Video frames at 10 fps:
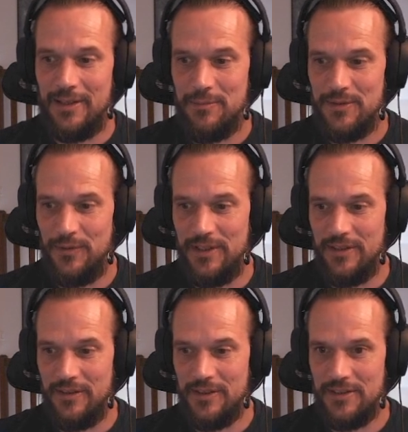window
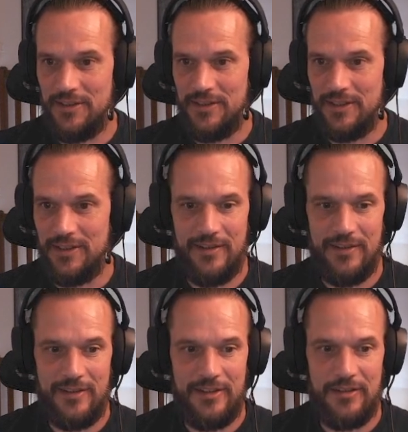doesn't need
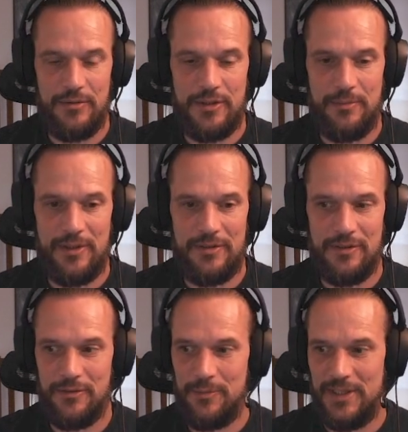huge amounts
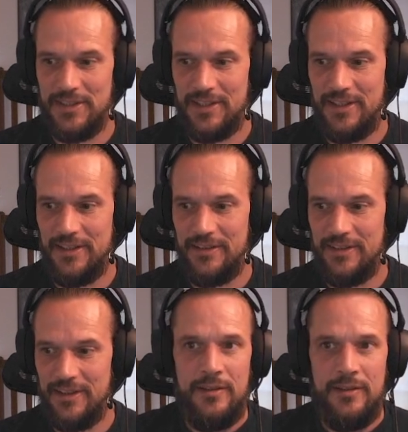of space either.